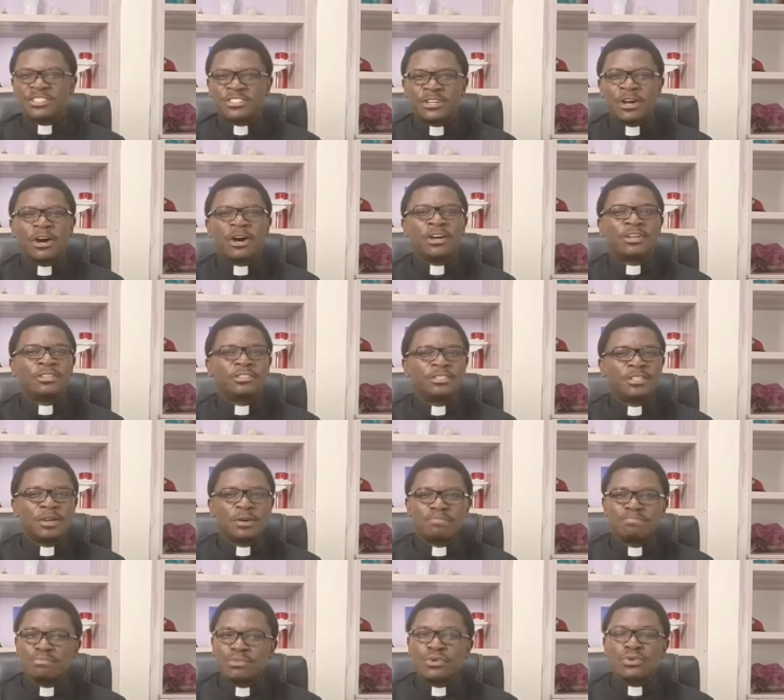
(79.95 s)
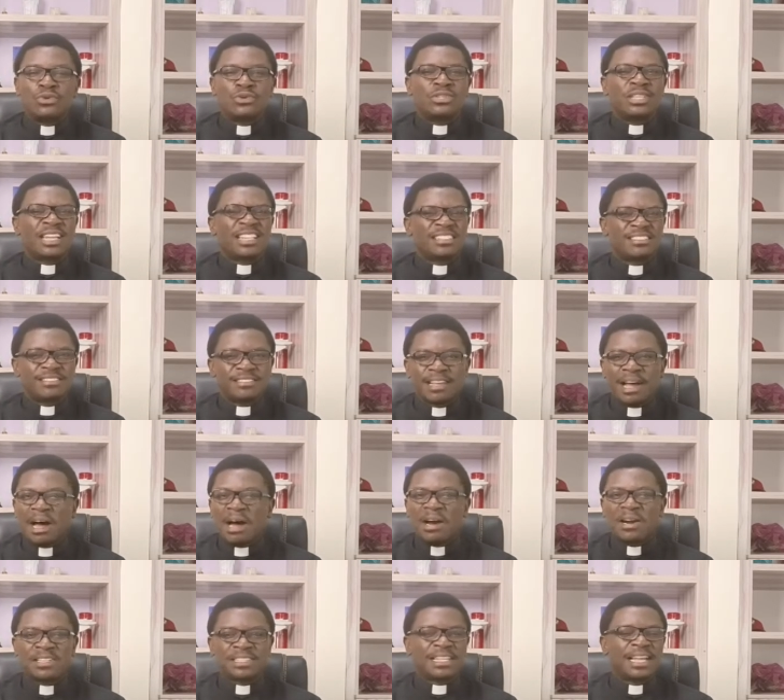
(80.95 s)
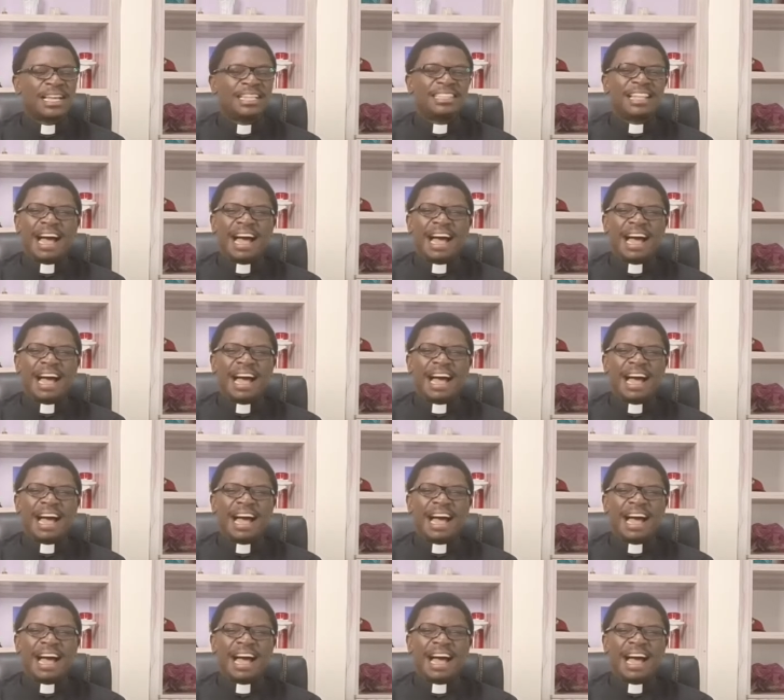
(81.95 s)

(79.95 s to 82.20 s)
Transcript: sun, moon and stars,